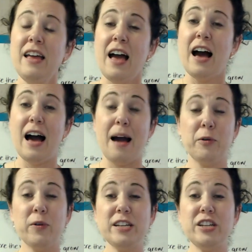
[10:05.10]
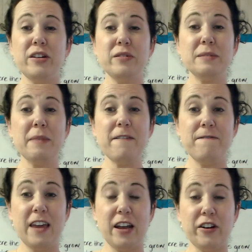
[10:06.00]
I'm going to use my
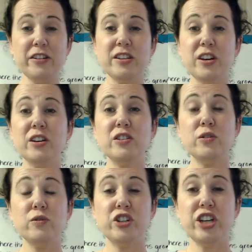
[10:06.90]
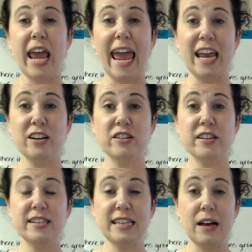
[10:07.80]
fingers to change the
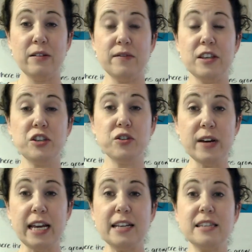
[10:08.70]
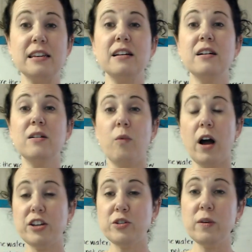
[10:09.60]
sound of the strings. Watch
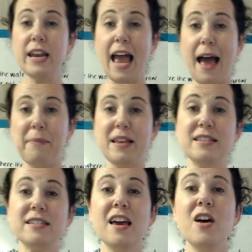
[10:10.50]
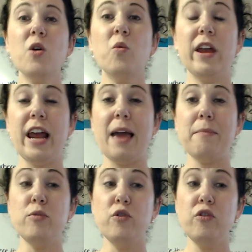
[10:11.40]
what happens when I
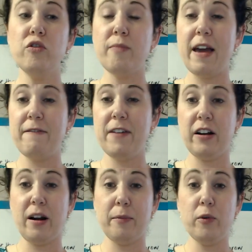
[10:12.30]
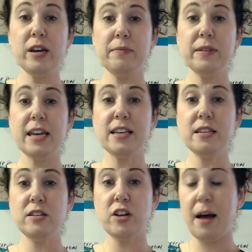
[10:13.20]
move my finger. I'm going to play this
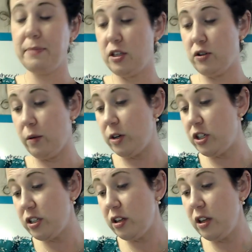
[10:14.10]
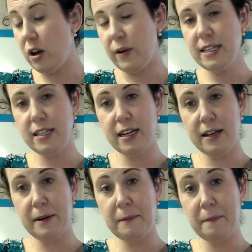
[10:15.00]
top string, which is the lowest,
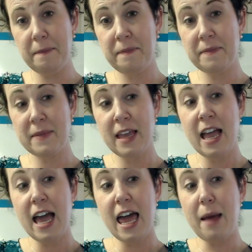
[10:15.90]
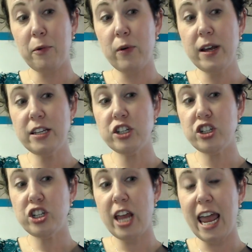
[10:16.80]
and I'm going to
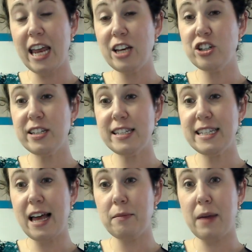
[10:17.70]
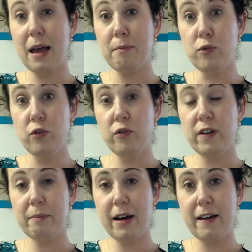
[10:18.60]
change its sound by moving
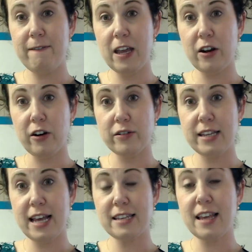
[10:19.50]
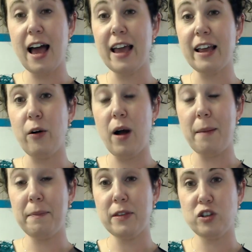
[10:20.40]
my fingers as I go up the
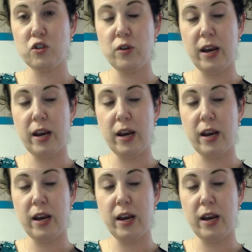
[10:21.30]
string.